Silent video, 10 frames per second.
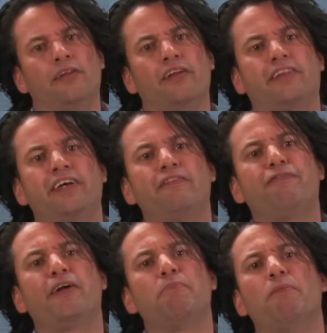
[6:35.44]
The thin
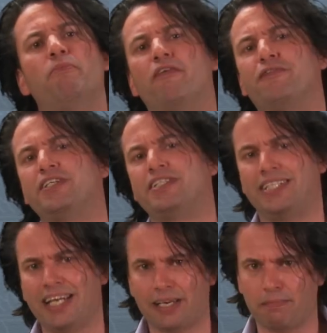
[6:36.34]
film amorphous
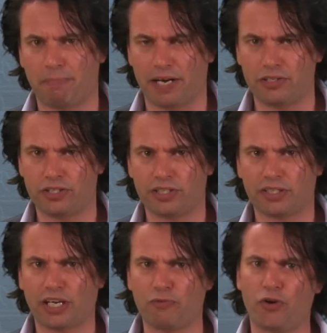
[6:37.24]
silicon panels
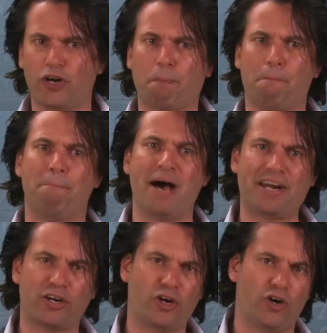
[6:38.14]
can work
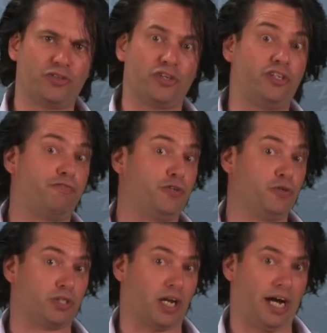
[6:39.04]
better under
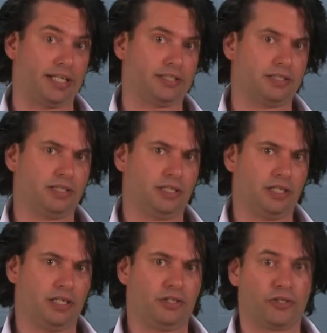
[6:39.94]
diffuse light.
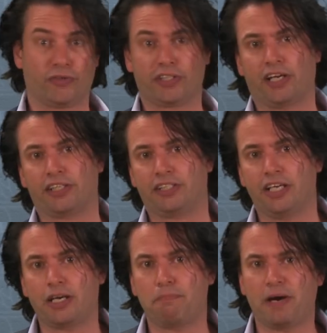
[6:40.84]
The crystalline
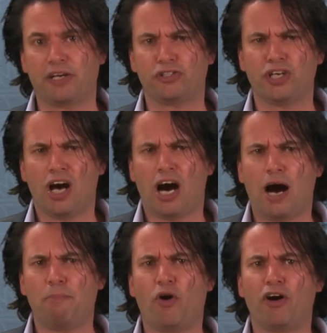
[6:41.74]
silicon panels
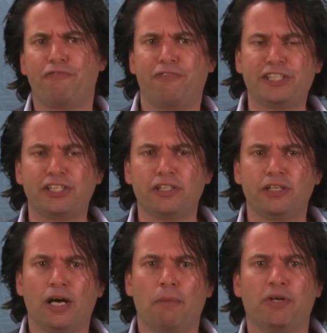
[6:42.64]
are more
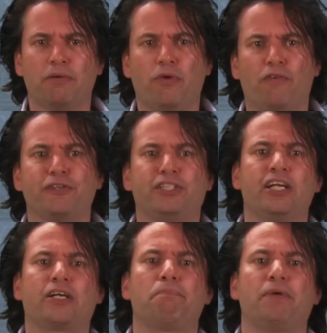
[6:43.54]
efficient, but amorphous
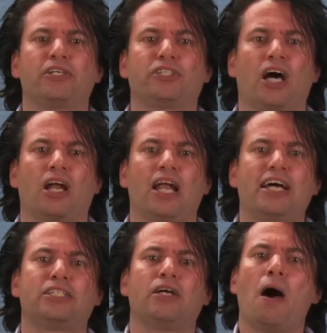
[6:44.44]
silicon panels are
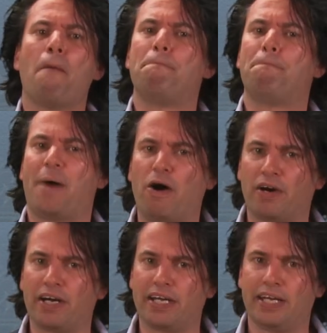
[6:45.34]
less
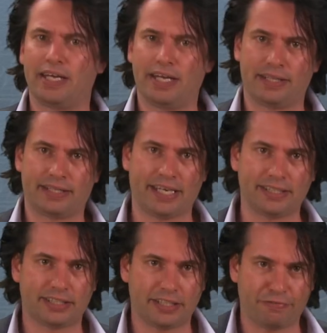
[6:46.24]
power
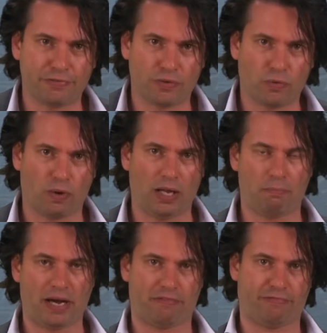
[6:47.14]
intensive while
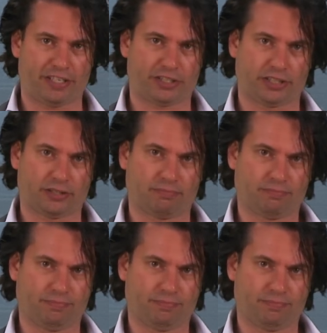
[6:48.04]
manufacturing.